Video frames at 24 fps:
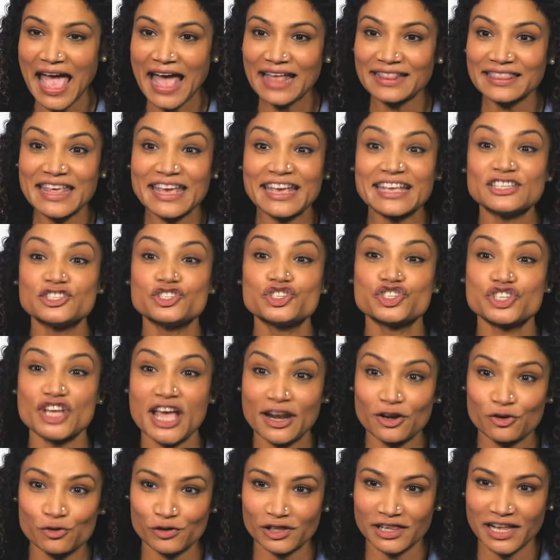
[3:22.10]
and they can
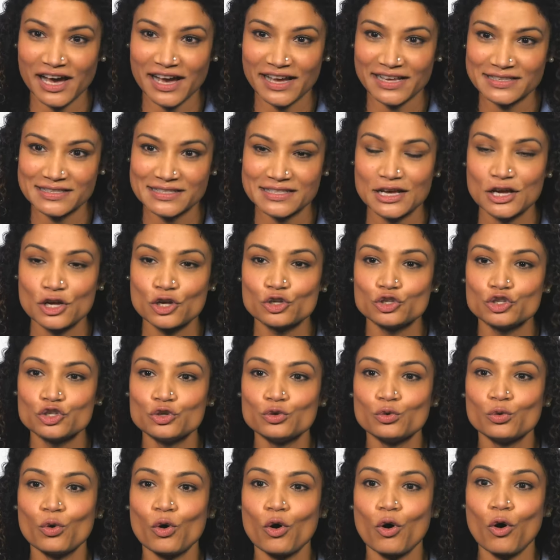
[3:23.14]
generalize
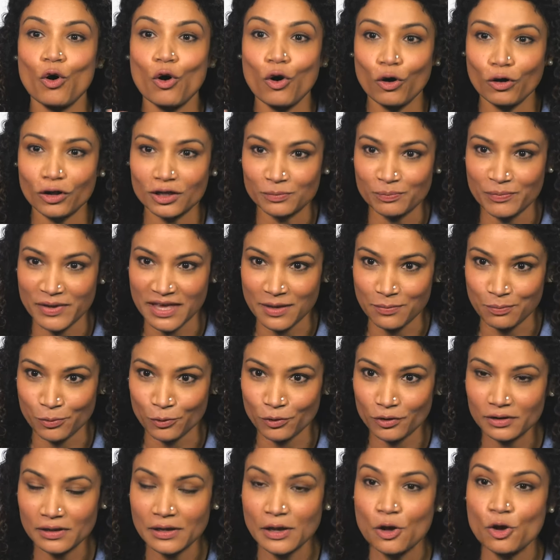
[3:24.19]
to all
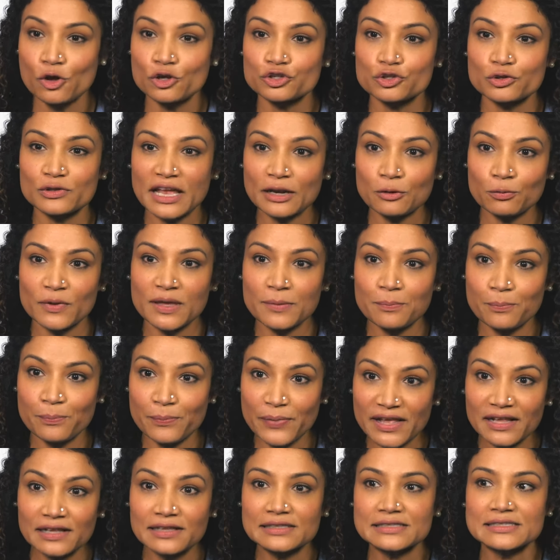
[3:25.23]
people so that we
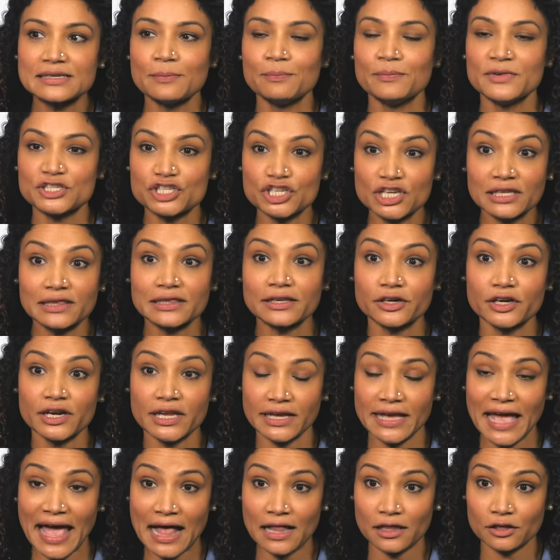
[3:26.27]
build machine
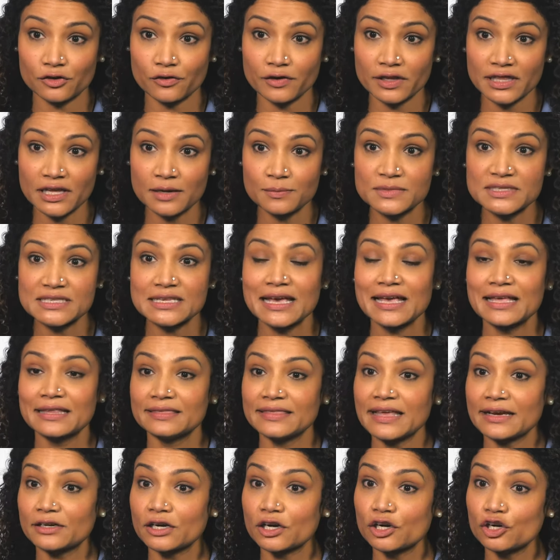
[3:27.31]
learning algorithms
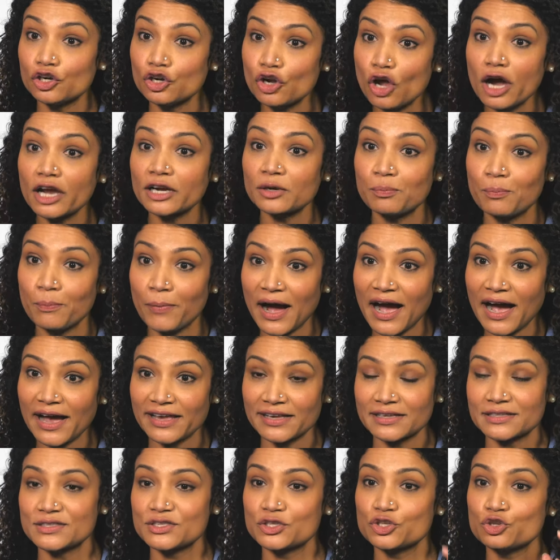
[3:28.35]
that are not
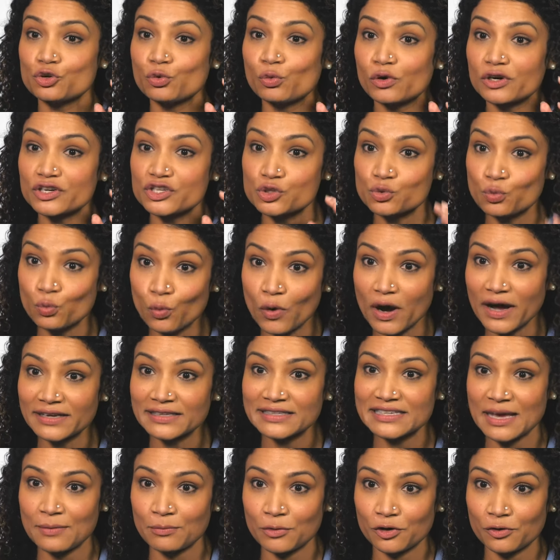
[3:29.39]
biased towards
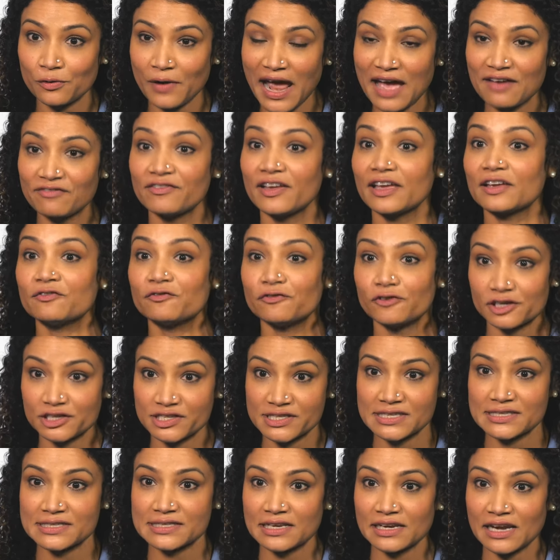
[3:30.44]
one demographic
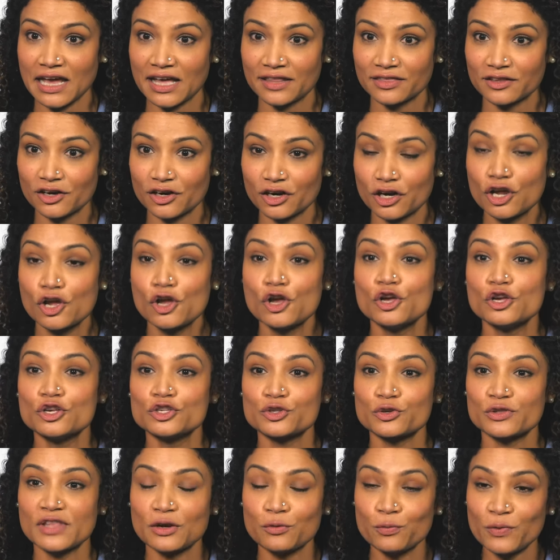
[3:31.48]
versus another
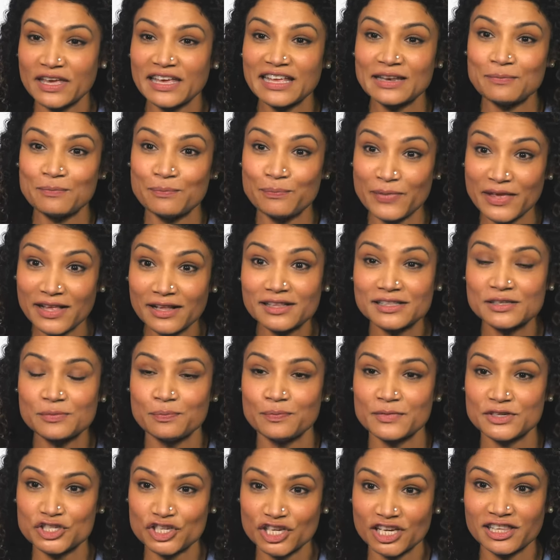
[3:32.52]
so that we can build
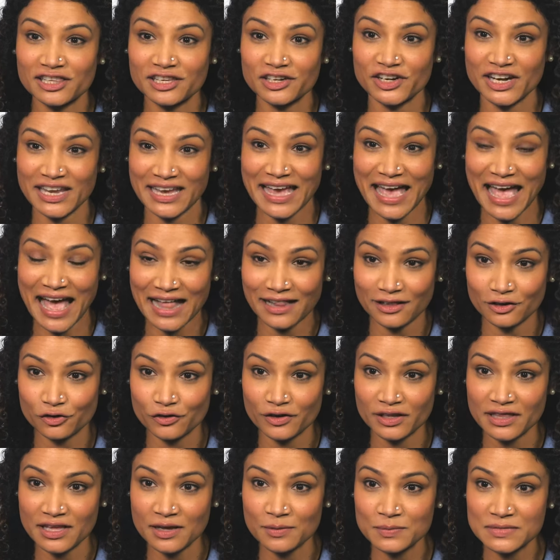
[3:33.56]
machine learning
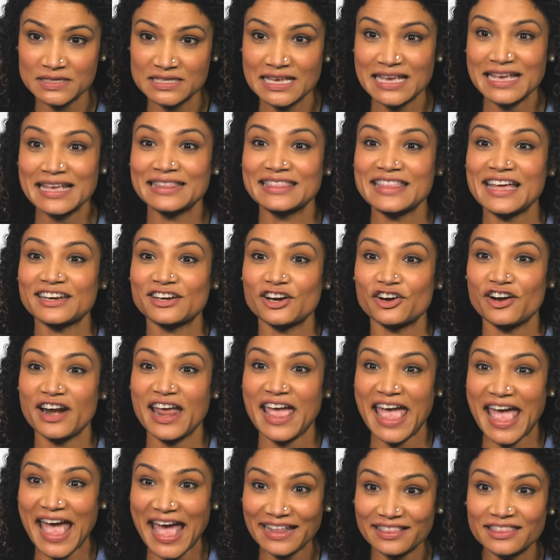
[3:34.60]
algorithms that are
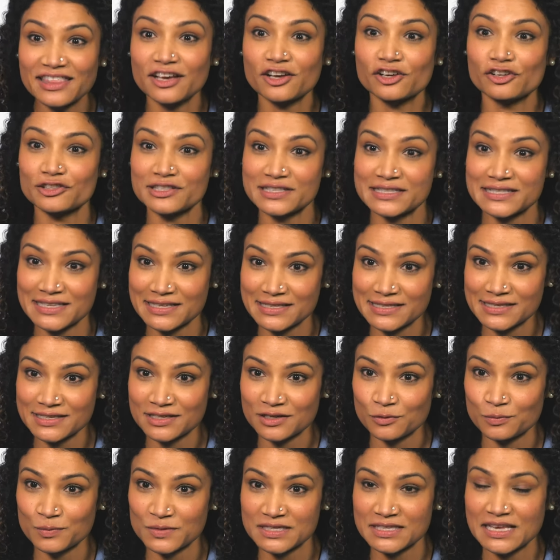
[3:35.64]
ethical
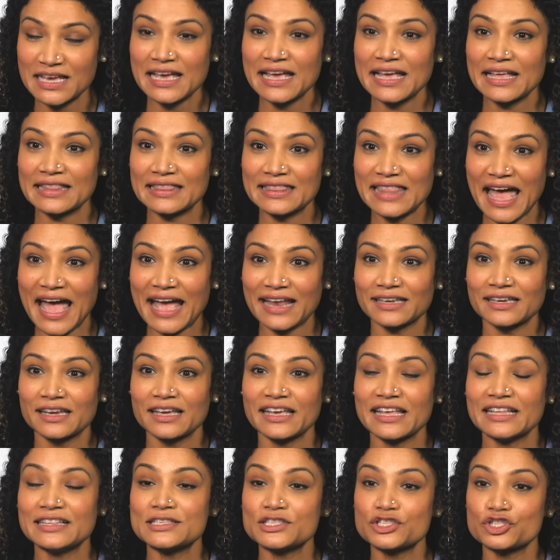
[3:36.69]
systems that
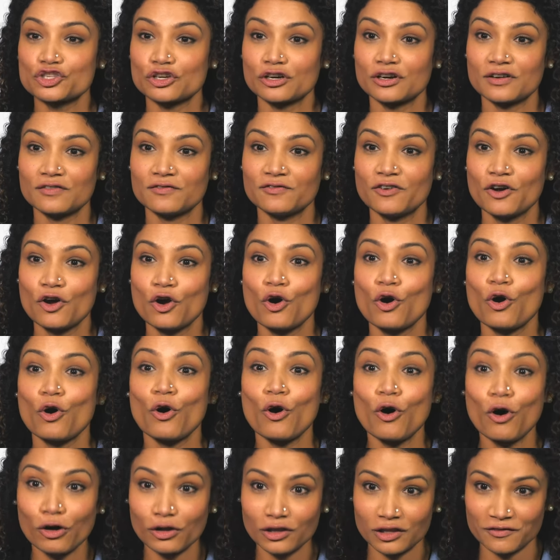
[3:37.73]
can serve
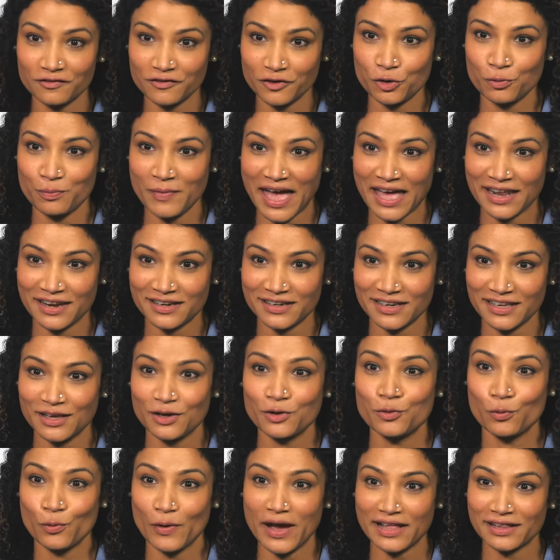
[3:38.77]
all of
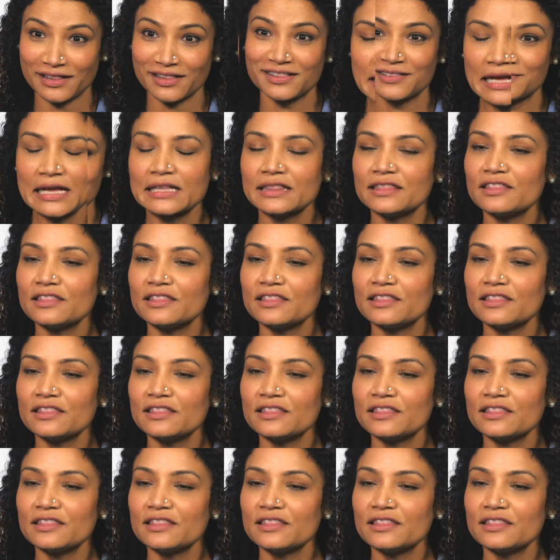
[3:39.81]
humanity well.